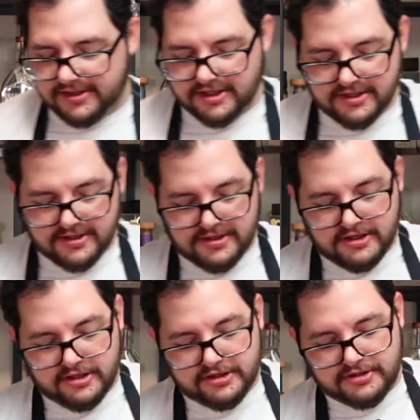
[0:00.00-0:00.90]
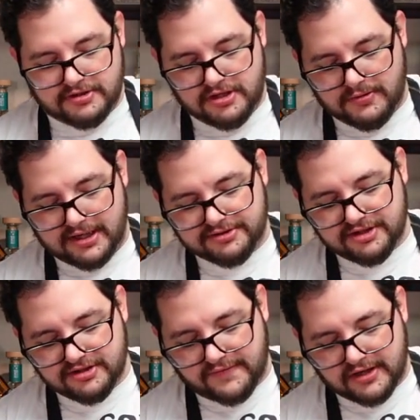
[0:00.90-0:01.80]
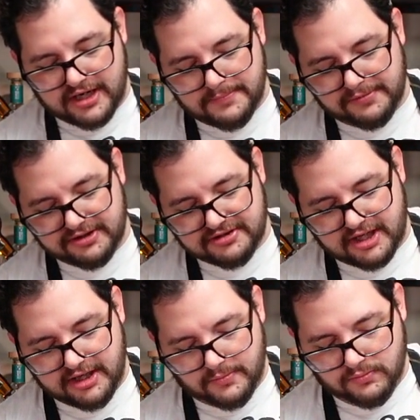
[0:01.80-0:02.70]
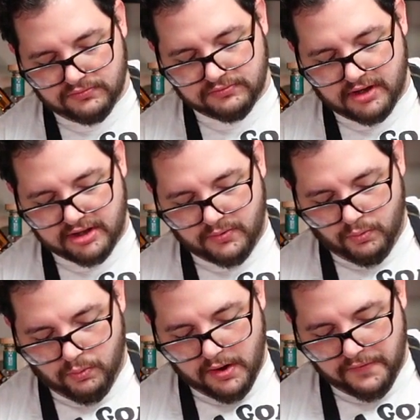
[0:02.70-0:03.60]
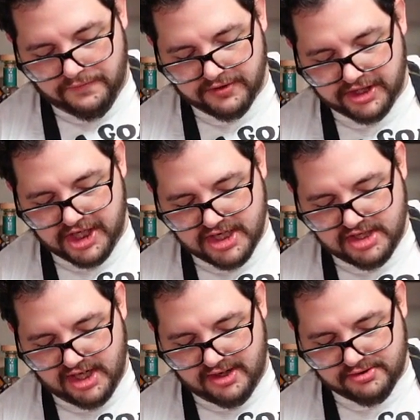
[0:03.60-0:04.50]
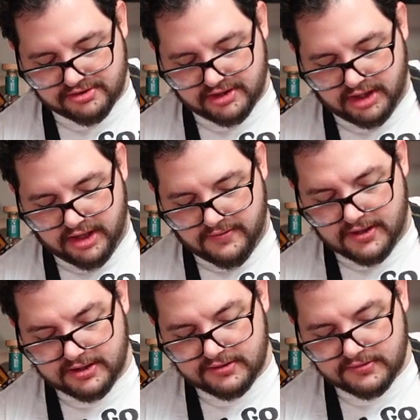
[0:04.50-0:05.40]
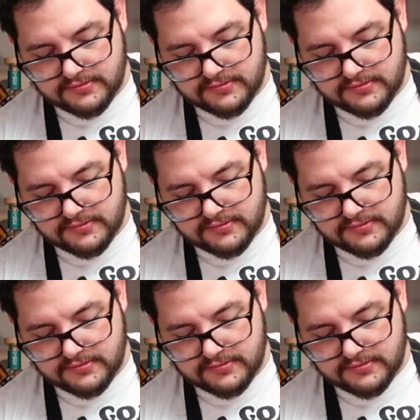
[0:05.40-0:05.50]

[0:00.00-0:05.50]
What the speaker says: way. So 2 ounces of our Empress that I am running woefully and dangerously low on.